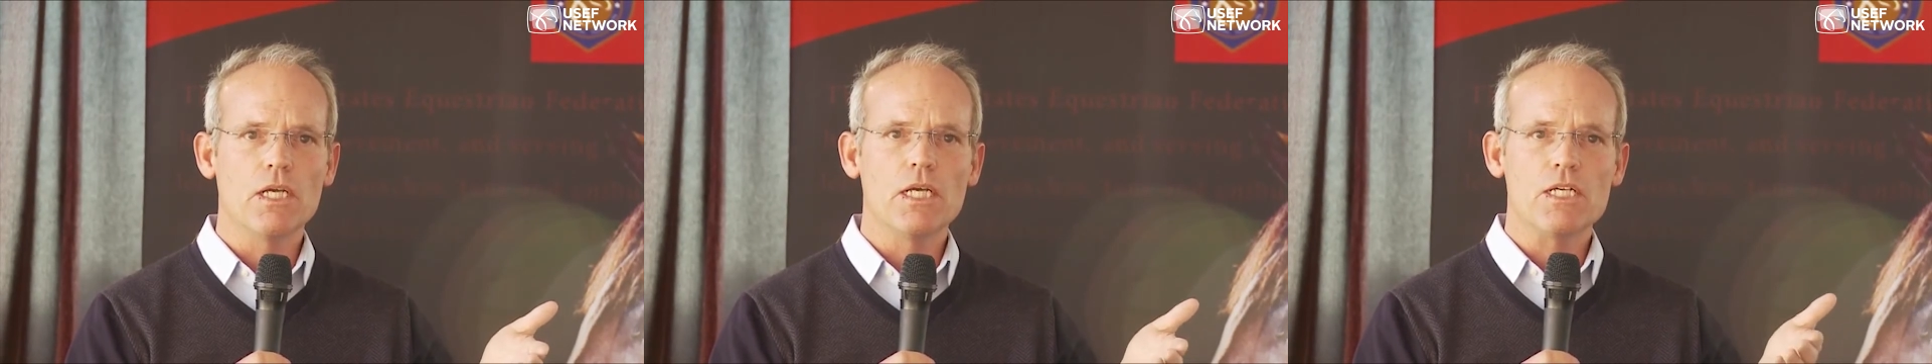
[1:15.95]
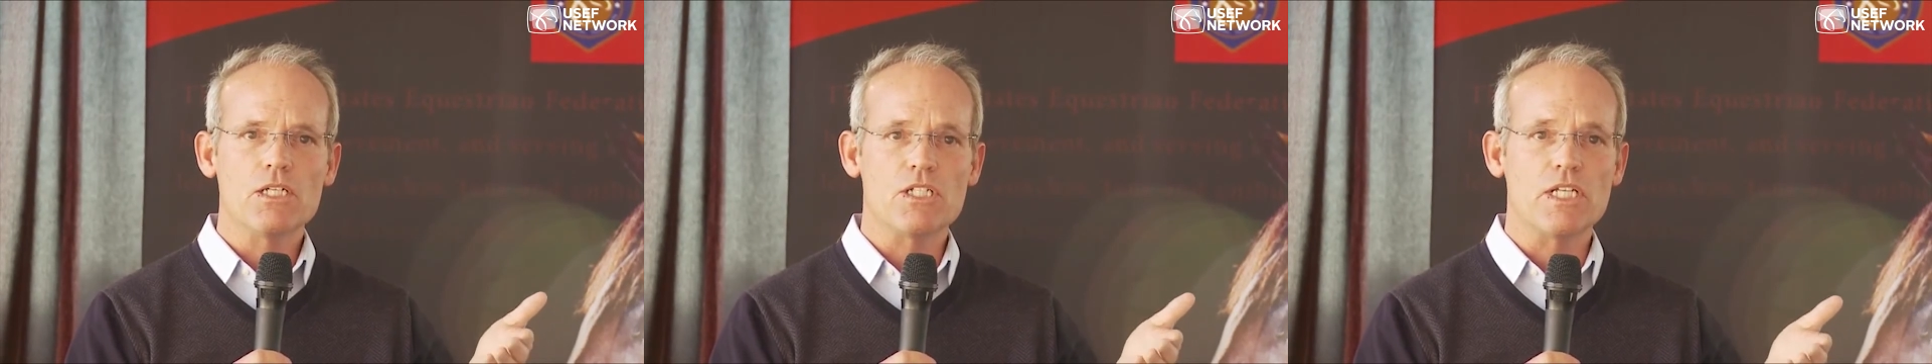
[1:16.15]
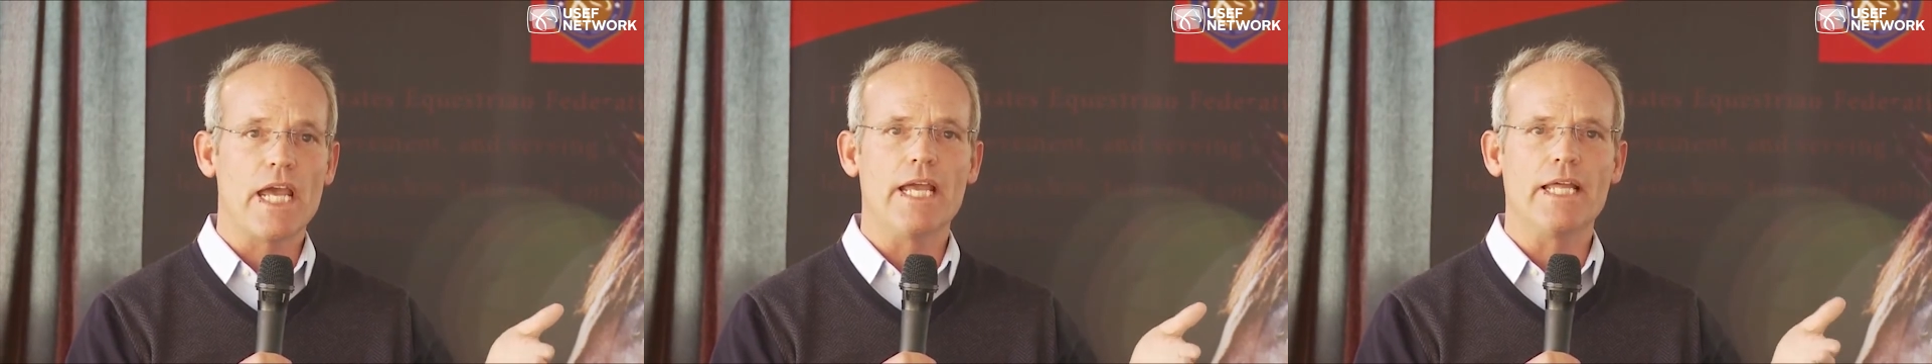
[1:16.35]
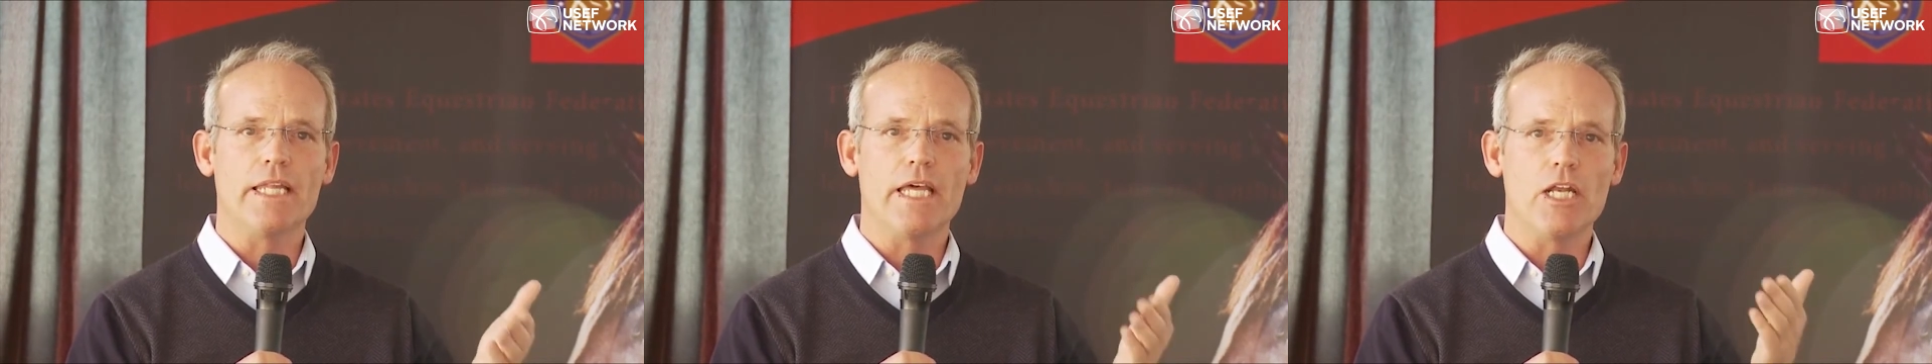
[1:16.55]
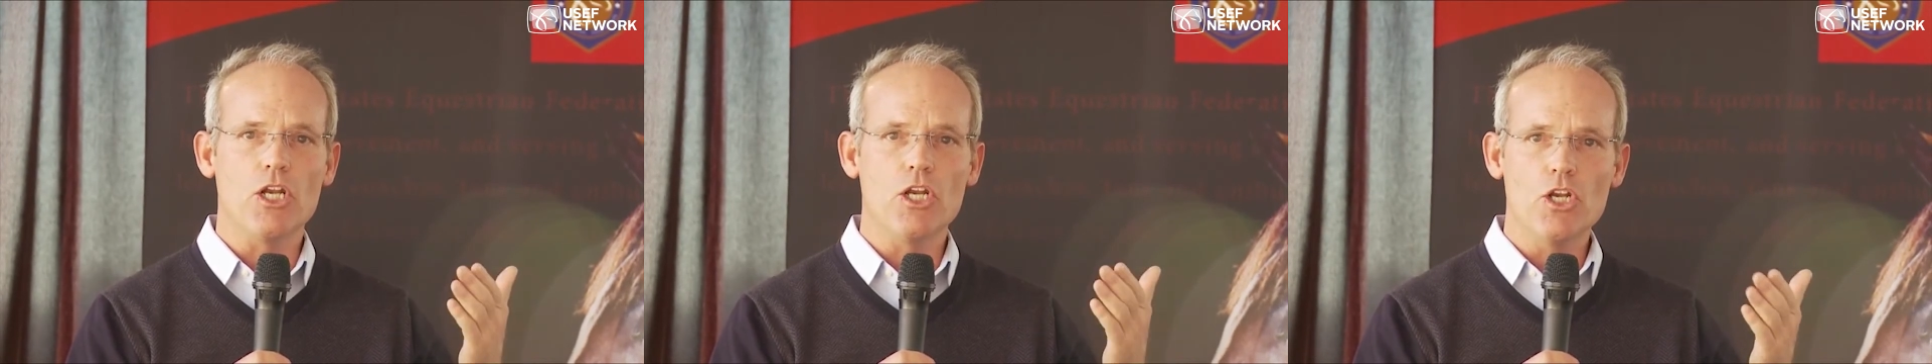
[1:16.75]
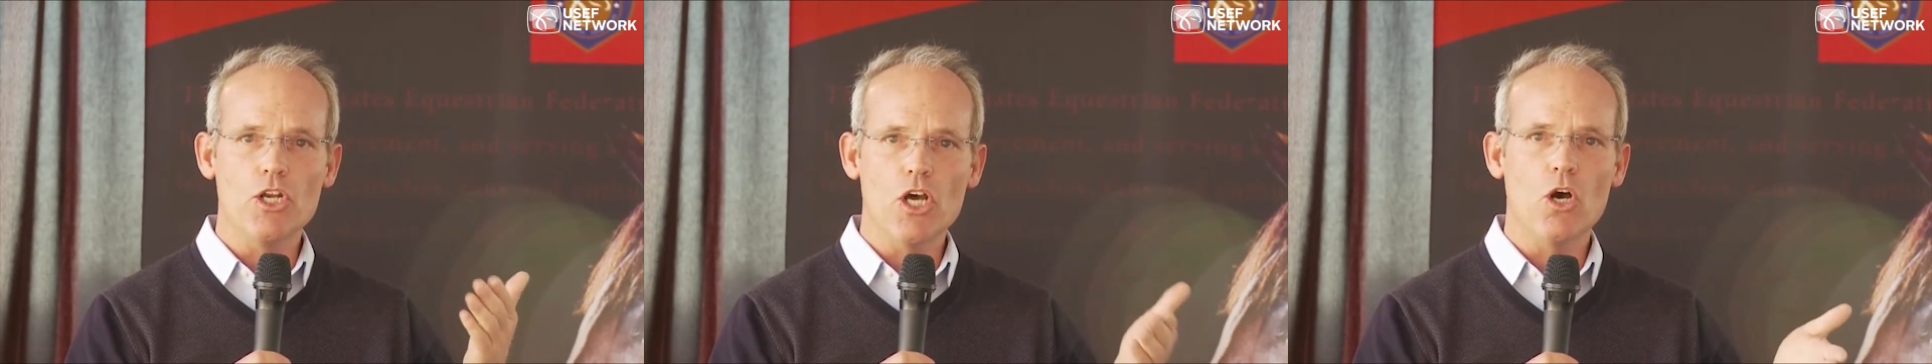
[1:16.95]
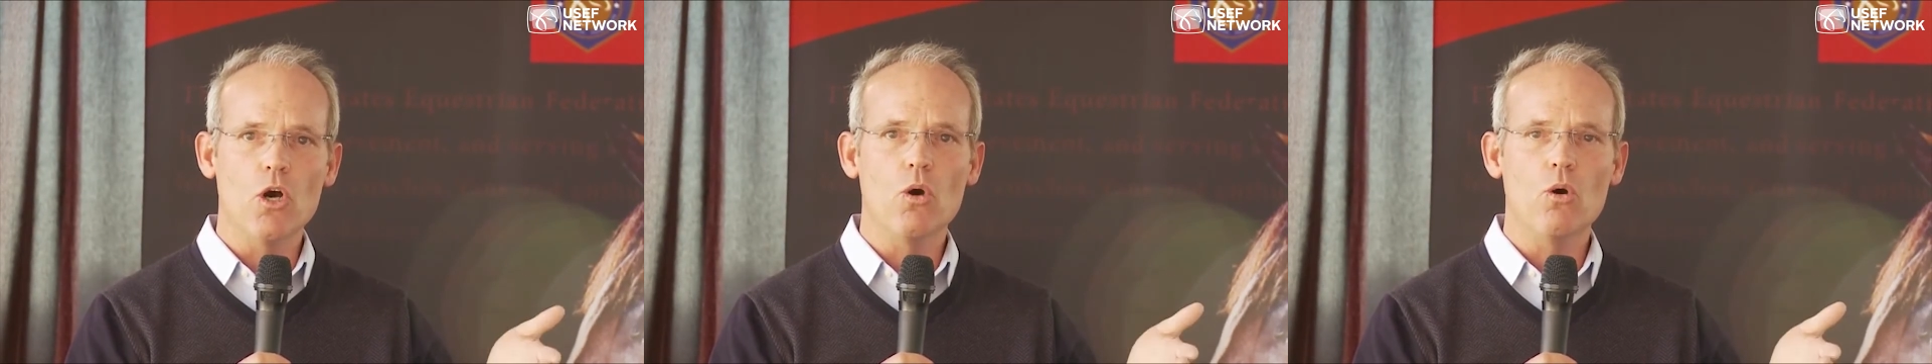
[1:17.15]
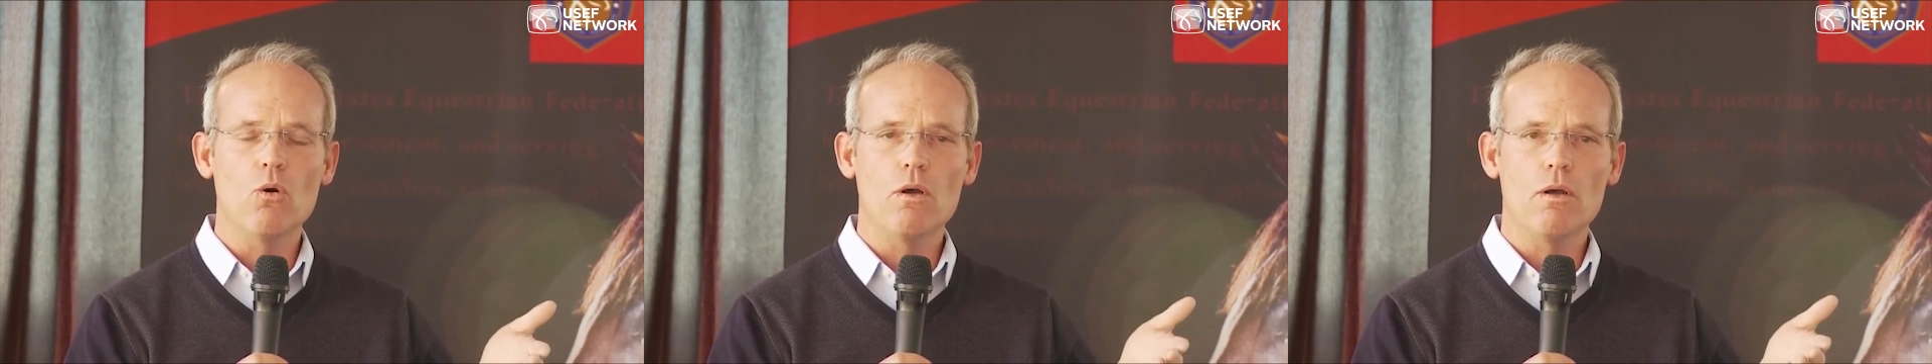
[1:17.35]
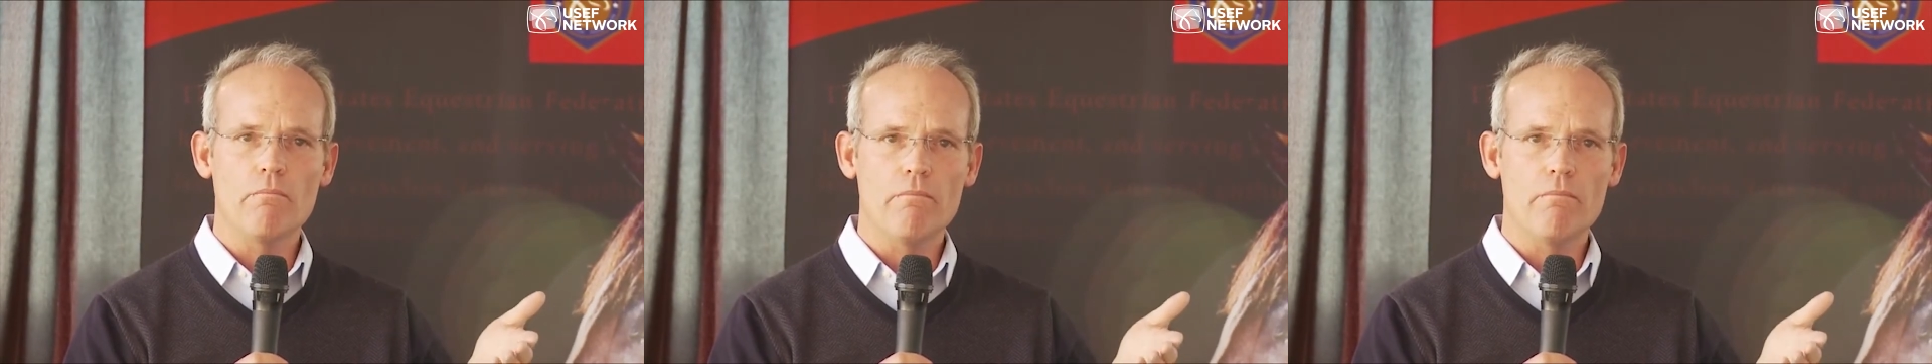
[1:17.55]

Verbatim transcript: saying that no